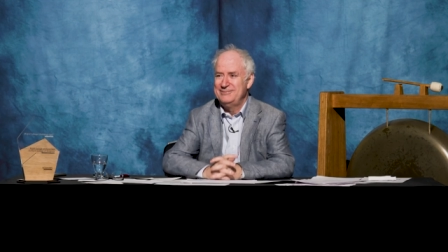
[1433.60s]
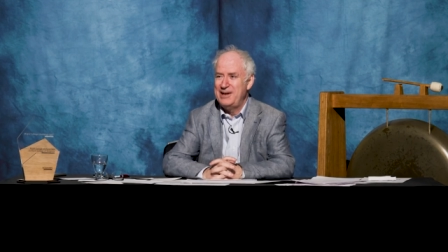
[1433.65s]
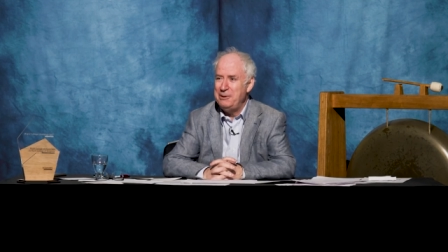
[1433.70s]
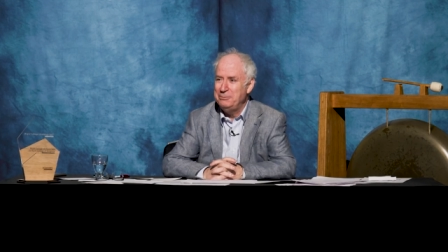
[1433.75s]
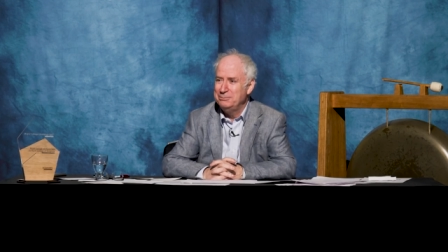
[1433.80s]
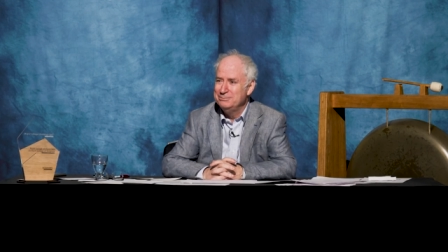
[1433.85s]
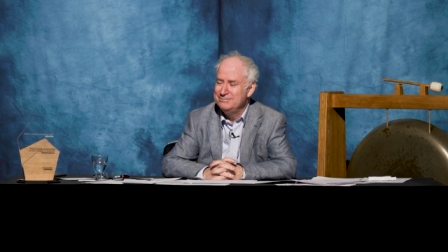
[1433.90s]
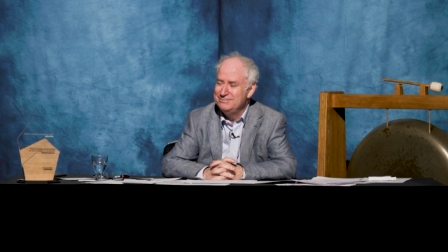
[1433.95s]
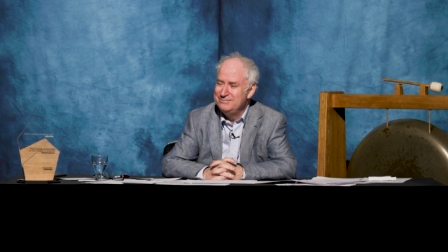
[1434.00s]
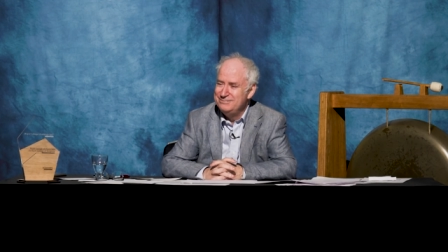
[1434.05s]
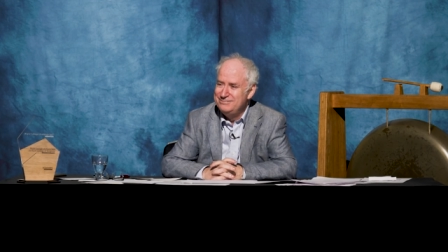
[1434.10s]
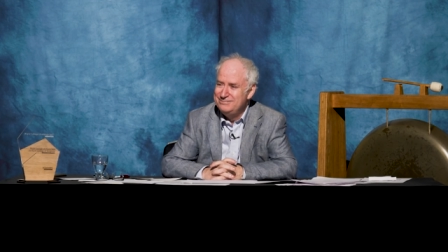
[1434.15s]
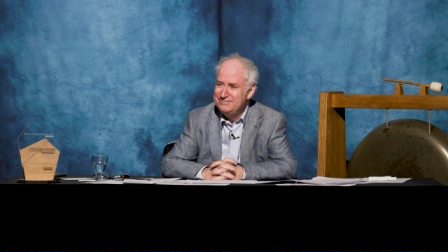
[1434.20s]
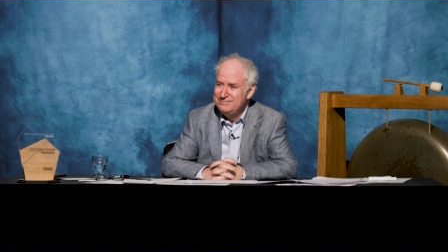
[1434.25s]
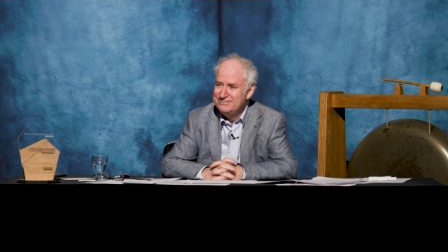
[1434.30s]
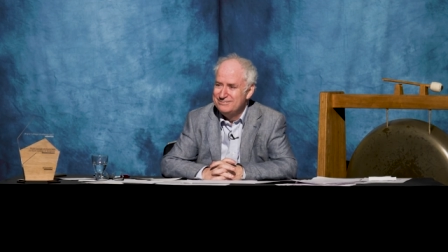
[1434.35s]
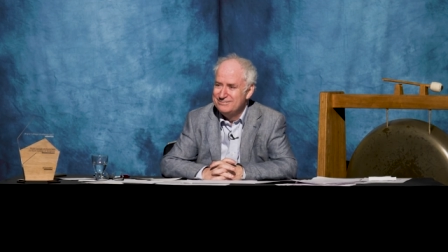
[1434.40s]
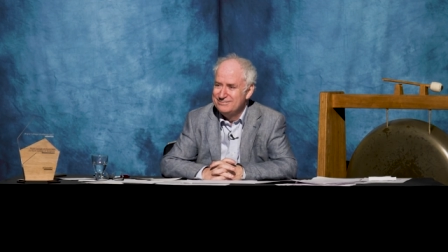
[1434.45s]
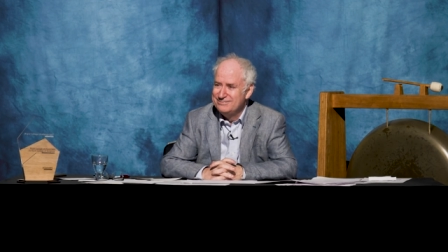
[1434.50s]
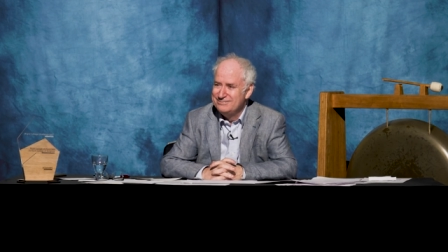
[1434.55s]
No.
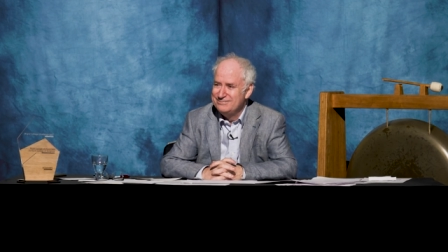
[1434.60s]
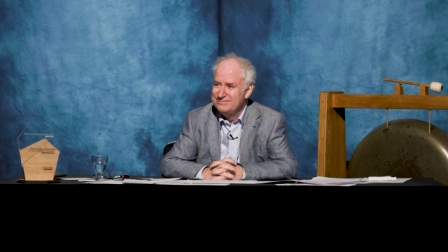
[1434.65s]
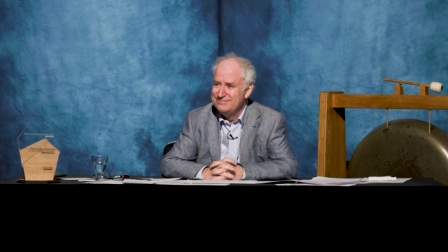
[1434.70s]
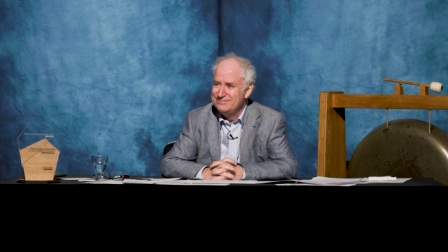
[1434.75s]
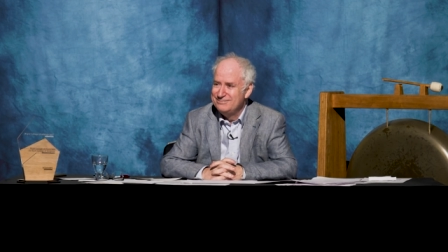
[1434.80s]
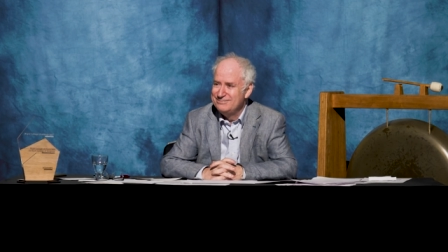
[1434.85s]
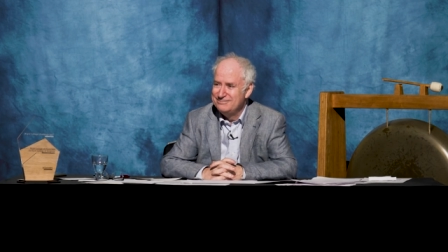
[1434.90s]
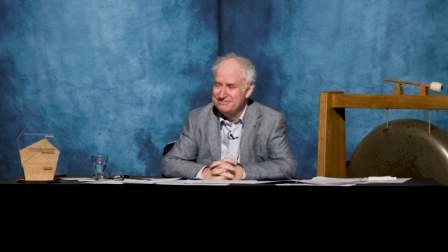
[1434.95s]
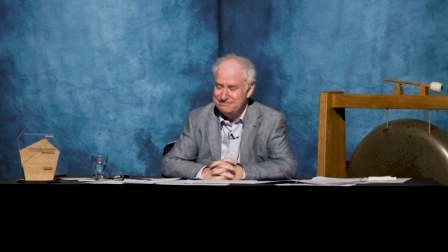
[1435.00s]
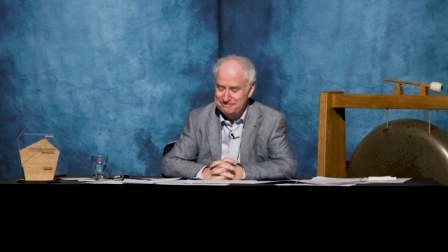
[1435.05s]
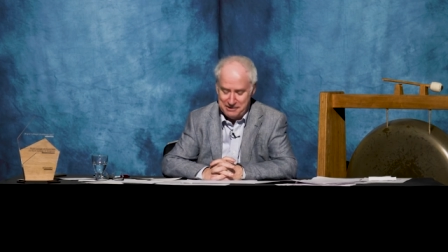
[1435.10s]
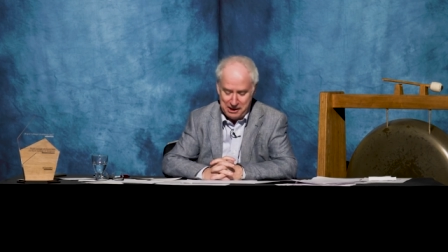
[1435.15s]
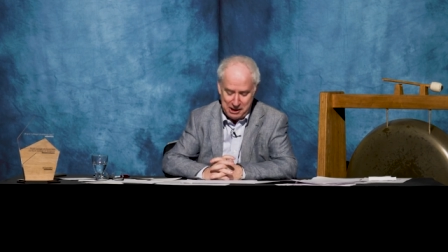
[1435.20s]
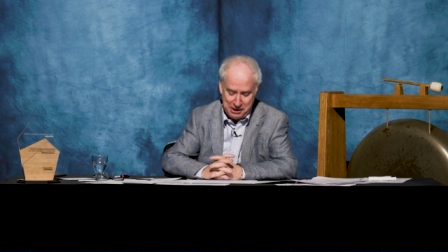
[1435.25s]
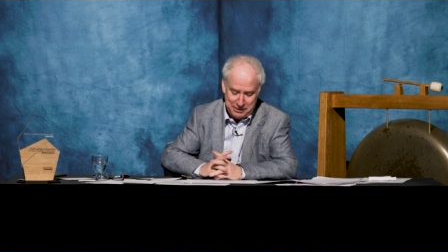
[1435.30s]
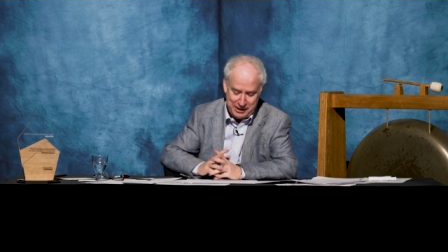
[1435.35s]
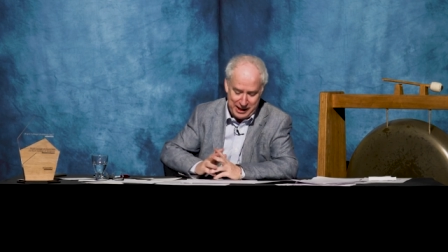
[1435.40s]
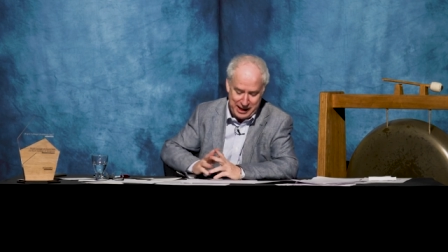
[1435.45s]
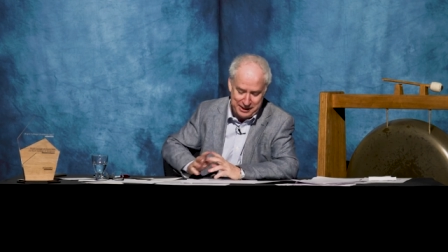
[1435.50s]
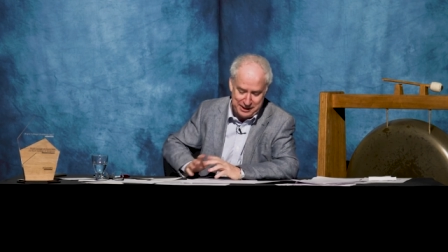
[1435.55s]

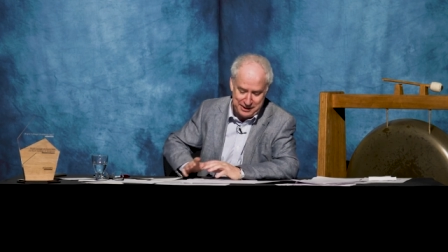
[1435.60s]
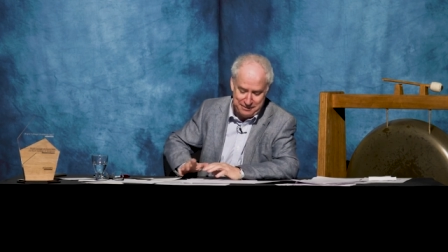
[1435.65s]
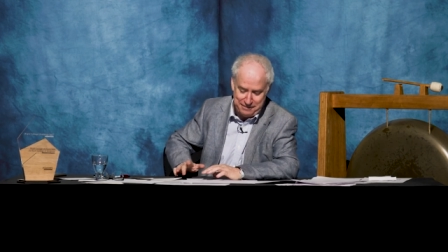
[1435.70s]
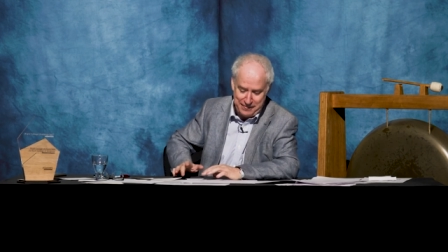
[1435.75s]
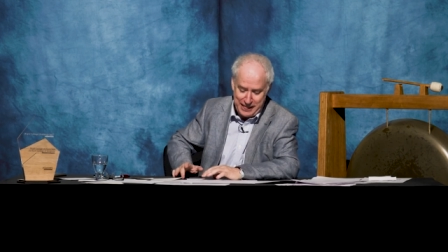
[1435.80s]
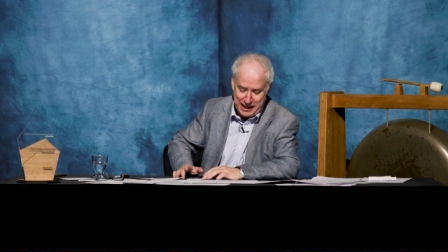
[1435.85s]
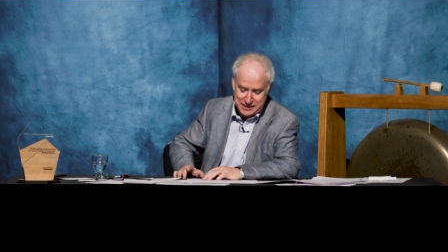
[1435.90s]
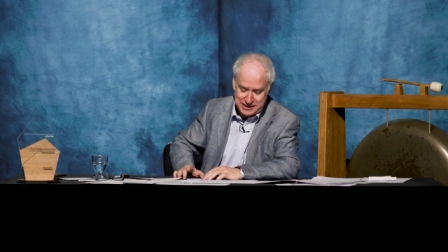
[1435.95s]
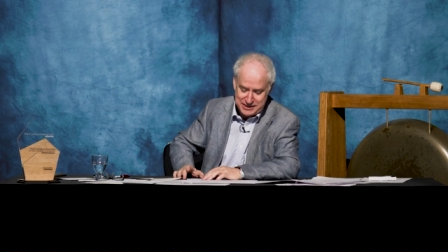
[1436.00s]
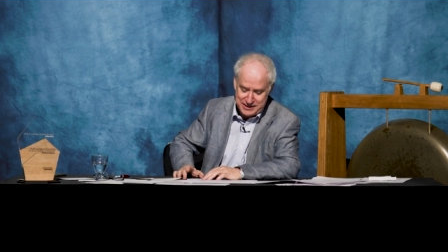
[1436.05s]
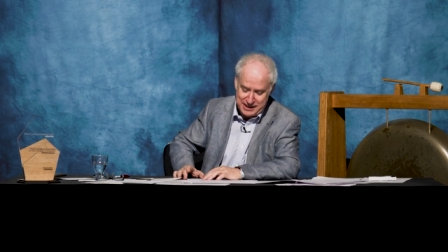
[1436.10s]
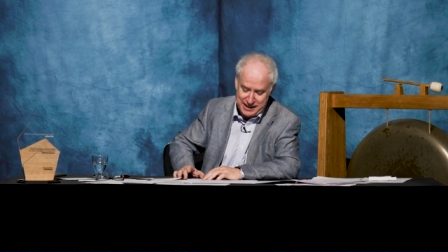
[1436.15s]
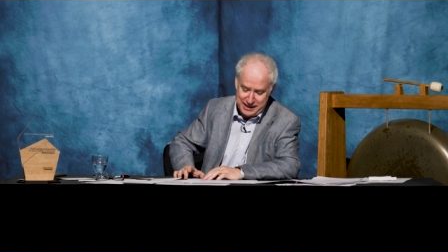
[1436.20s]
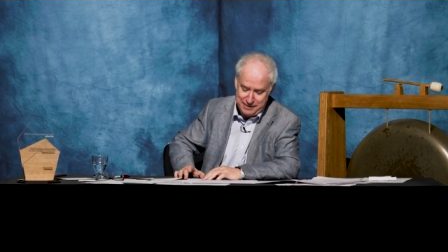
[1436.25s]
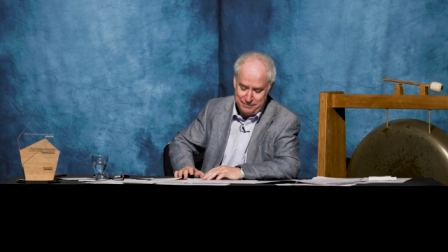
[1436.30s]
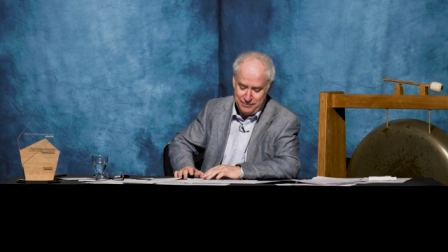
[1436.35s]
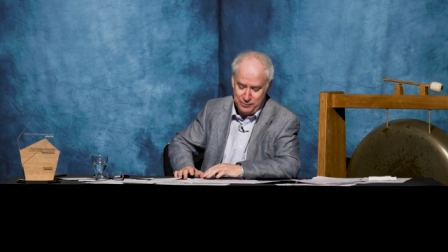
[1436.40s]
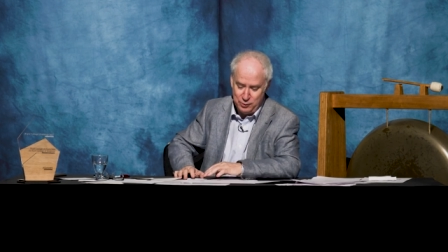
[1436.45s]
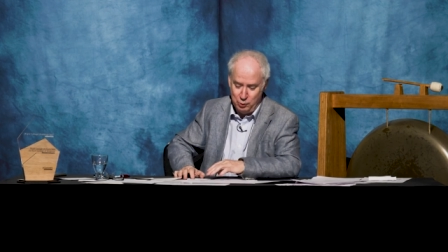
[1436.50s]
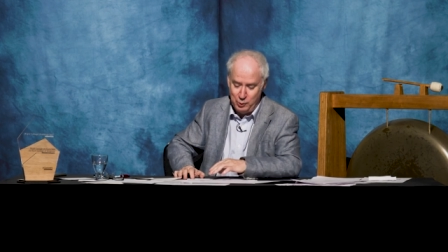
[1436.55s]
Okay, now that's the,
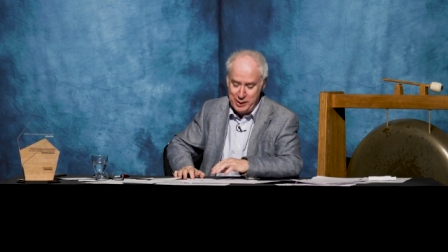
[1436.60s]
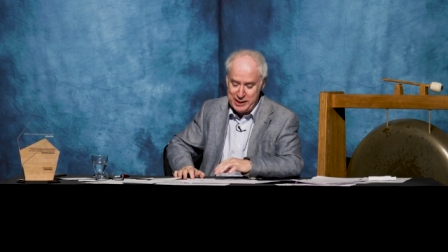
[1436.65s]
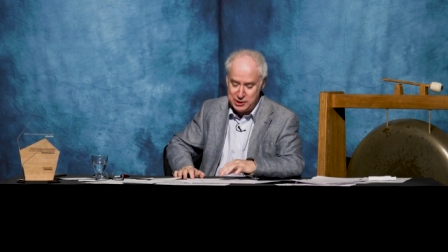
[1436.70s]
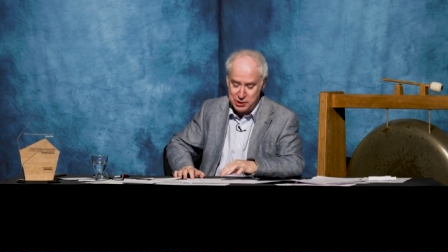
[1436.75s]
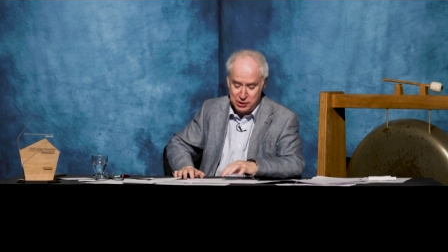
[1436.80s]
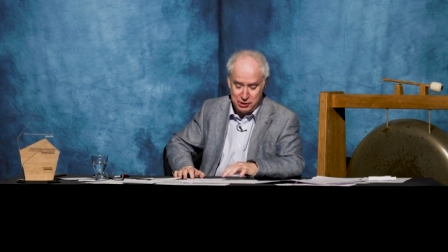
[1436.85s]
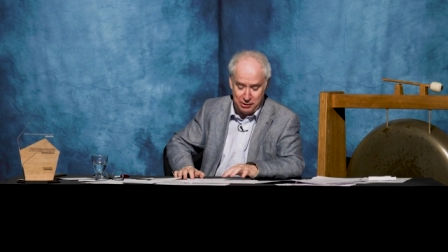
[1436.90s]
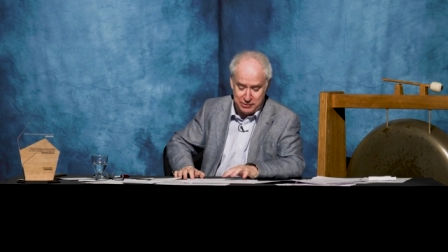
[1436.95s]
um, the witch